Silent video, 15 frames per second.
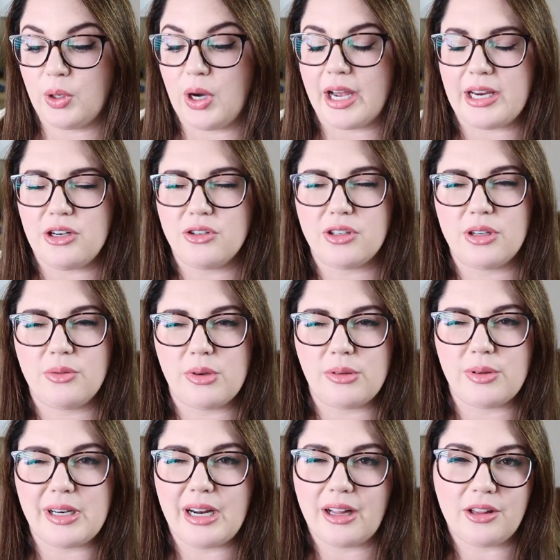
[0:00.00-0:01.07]
I usually
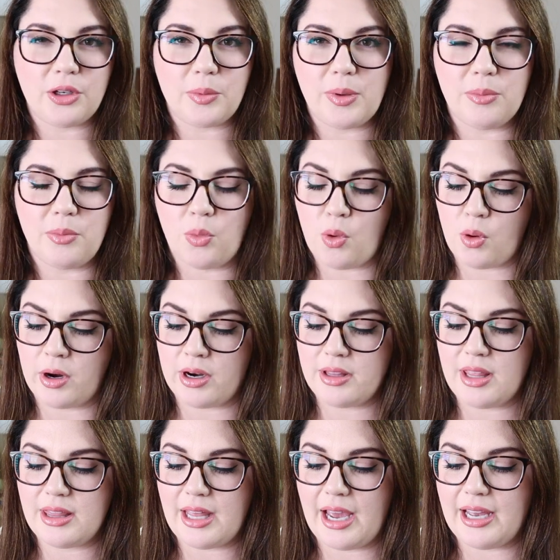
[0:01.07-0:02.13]
reread a little bit more
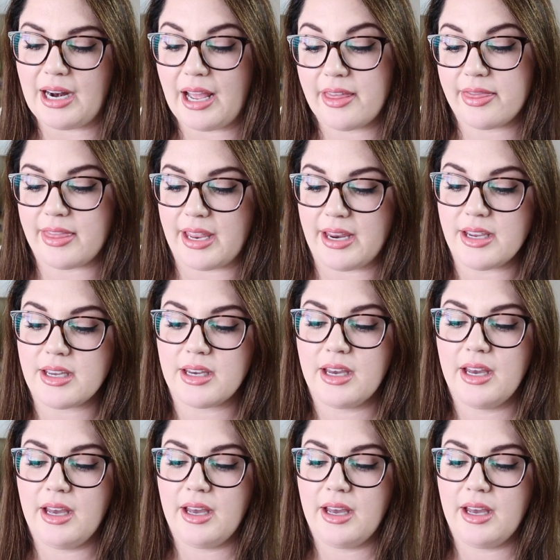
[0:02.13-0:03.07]
than that, I think,